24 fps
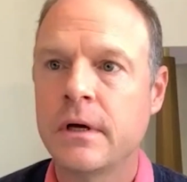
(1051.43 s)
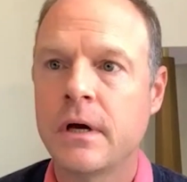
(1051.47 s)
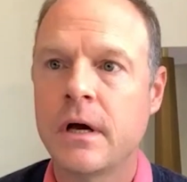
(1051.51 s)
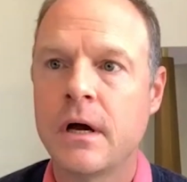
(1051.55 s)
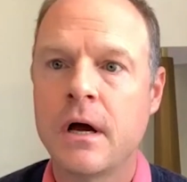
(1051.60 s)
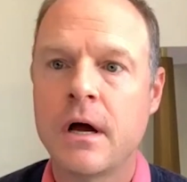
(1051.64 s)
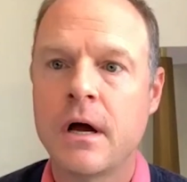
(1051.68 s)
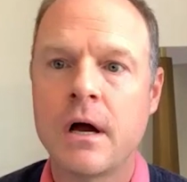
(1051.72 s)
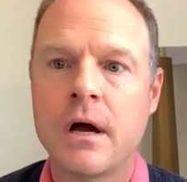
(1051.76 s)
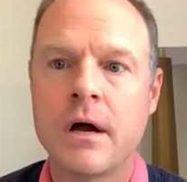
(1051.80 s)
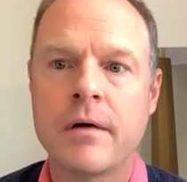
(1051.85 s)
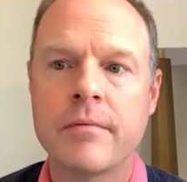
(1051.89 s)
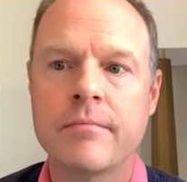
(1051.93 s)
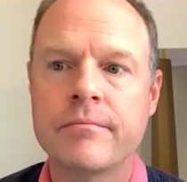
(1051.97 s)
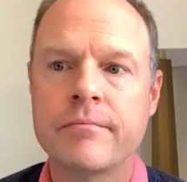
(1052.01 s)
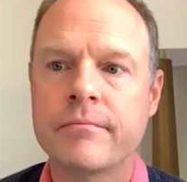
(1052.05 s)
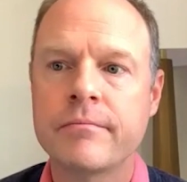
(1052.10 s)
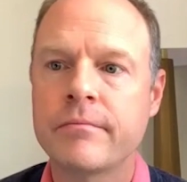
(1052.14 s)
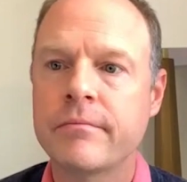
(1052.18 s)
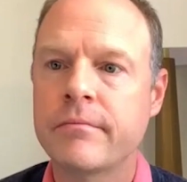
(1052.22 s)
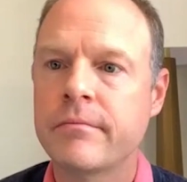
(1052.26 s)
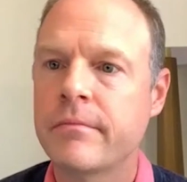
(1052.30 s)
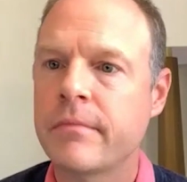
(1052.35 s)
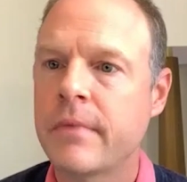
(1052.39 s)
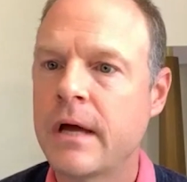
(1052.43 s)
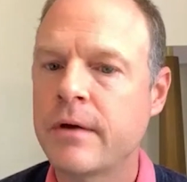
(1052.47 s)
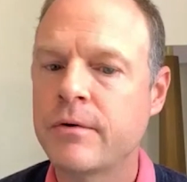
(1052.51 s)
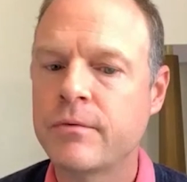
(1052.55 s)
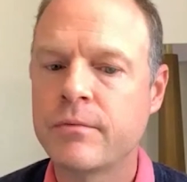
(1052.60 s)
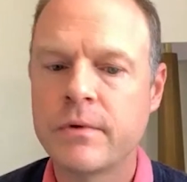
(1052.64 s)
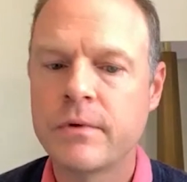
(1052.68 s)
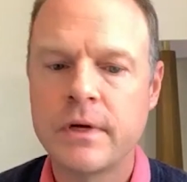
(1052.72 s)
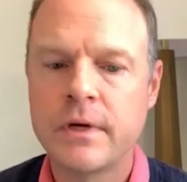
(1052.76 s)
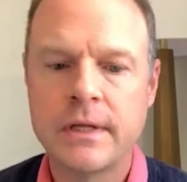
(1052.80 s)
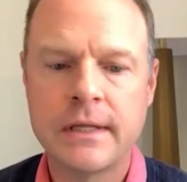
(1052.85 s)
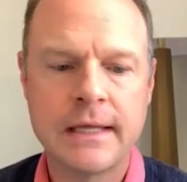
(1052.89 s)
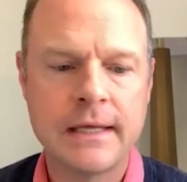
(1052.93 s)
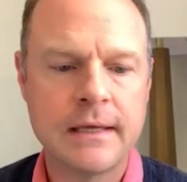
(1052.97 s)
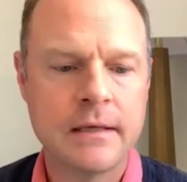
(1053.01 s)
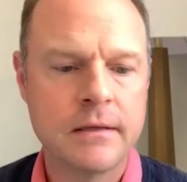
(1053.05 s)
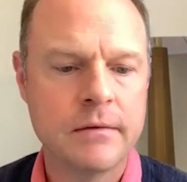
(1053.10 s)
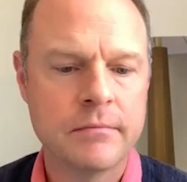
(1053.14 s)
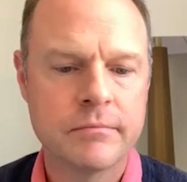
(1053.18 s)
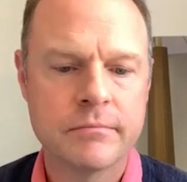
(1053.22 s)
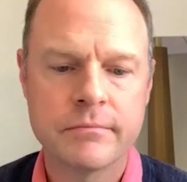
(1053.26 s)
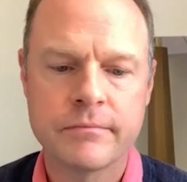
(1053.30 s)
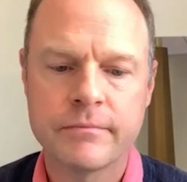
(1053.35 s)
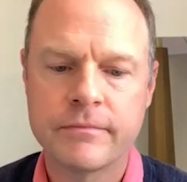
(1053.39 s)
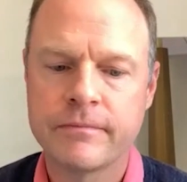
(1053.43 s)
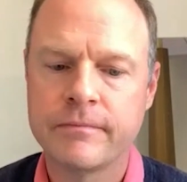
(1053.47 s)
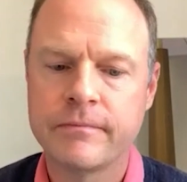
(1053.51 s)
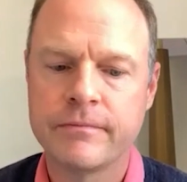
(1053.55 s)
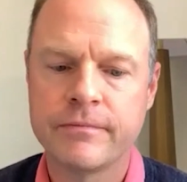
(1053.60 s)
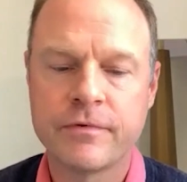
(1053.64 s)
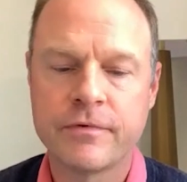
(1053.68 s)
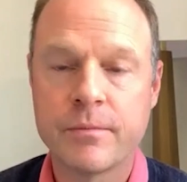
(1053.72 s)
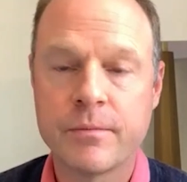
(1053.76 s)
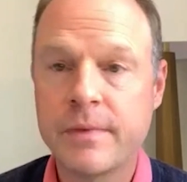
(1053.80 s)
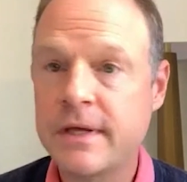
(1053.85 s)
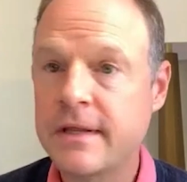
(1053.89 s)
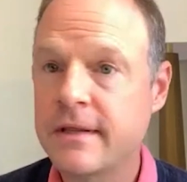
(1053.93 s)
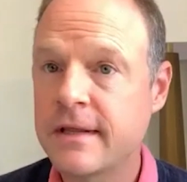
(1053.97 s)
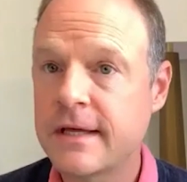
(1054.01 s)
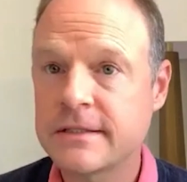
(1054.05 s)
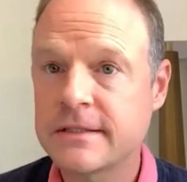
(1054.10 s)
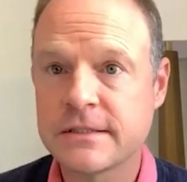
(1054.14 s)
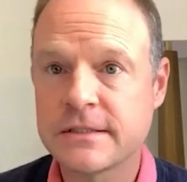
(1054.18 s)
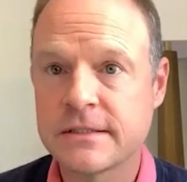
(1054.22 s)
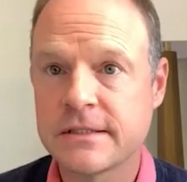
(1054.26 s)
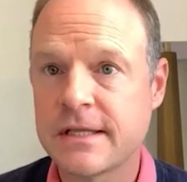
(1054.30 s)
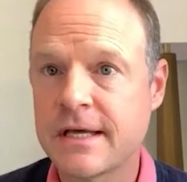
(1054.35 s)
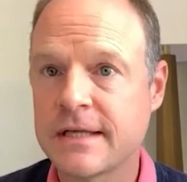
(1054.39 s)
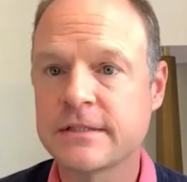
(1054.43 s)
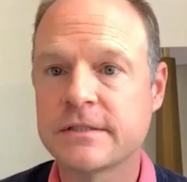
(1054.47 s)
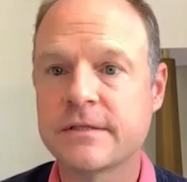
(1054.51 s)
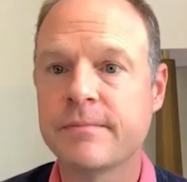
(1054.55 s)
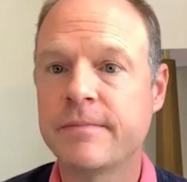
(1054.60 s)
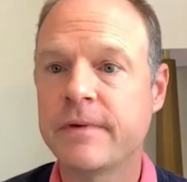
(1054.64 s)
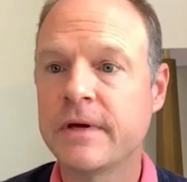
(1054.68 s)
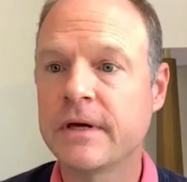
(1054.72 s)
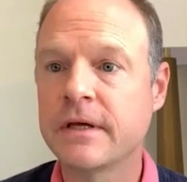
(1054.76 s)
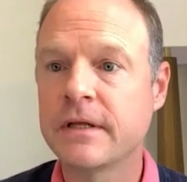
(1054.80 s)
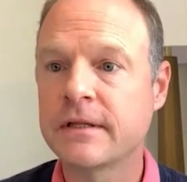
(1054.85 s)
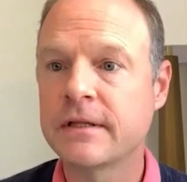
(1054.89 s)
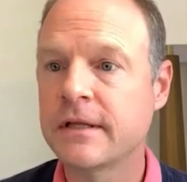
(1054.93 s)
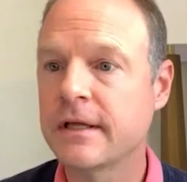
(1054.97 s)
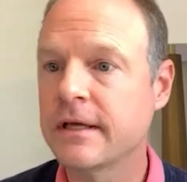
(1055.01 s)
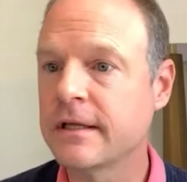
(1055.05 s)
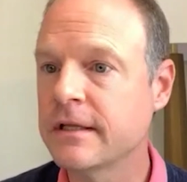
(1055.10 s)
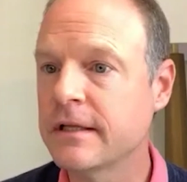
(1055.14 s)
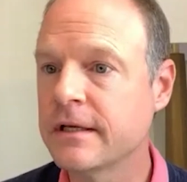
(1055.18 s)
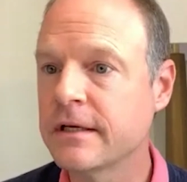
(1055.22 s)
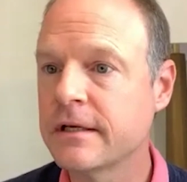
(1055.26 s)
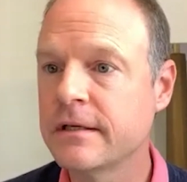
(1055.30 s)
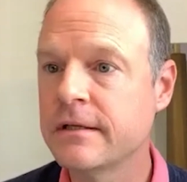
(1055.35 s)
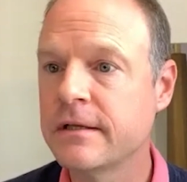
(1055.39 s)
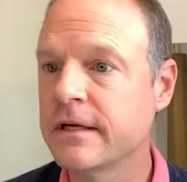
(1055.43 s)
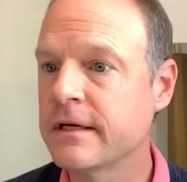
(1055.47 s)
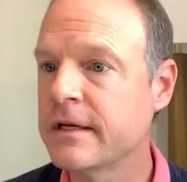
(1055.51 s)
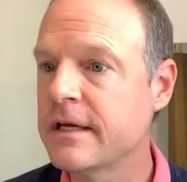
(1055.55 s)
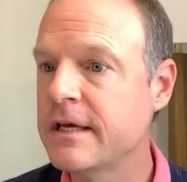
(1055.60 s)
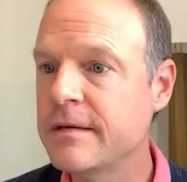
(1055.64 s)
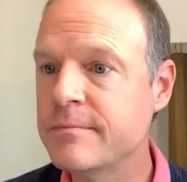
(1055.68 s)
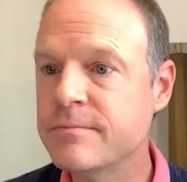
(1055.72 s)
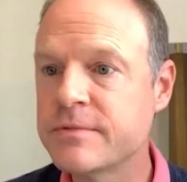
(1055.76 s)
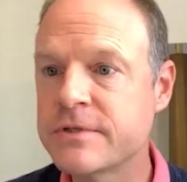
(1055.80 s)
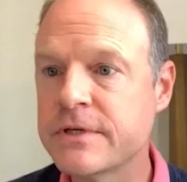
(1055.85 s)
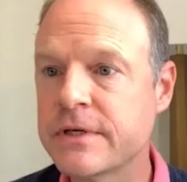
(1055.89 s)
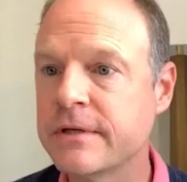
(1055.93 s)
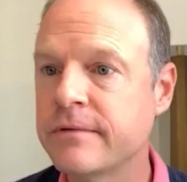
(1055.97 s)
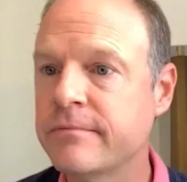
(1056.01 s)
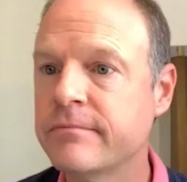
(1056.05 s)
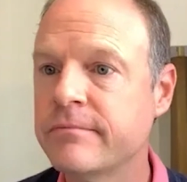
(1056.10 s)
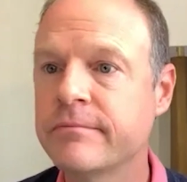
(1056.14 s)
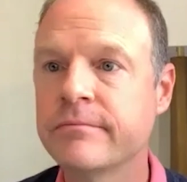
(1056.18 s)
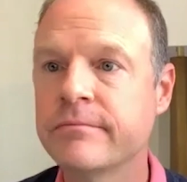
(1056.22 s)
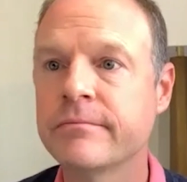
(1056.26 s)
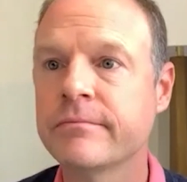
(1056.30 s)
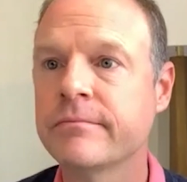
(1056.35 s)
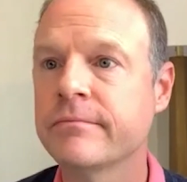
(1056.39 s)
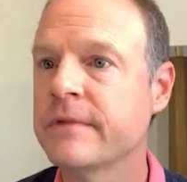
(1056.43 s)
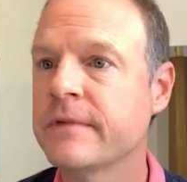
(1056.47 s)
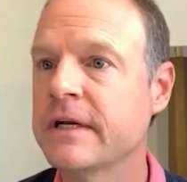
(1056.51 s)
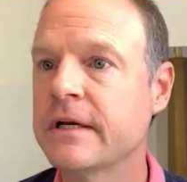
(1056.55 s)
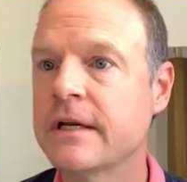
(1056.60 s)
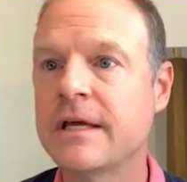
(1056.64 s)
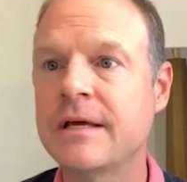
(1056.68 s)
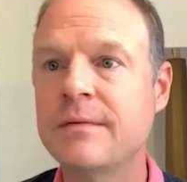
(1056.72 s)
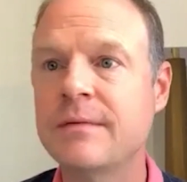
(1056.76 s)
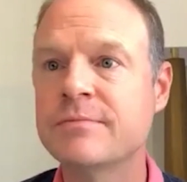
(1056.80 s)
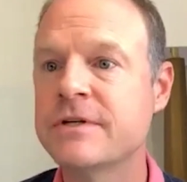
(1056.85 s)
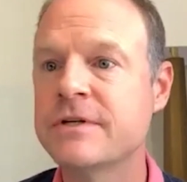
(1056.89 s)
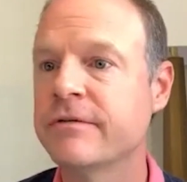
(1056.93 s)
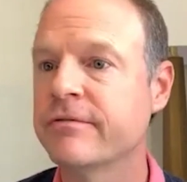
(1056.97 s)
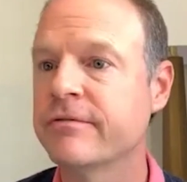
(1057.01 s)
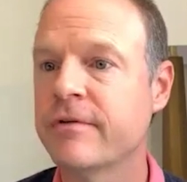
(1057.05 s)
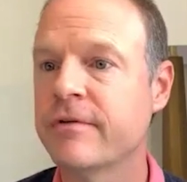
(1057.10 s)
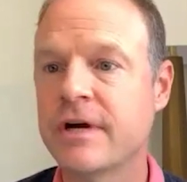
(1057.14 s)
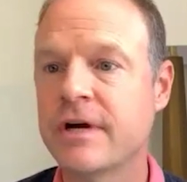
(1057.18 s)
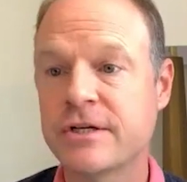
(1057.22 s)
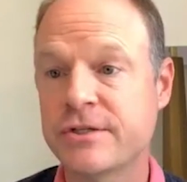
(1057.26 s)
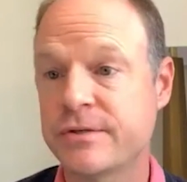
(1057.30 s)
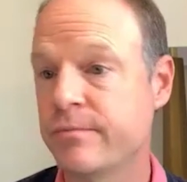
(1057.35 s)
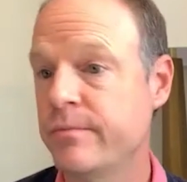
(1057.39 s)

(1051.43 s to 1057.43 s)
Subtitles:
And really, for me, that's the big thing that keeps it fresh.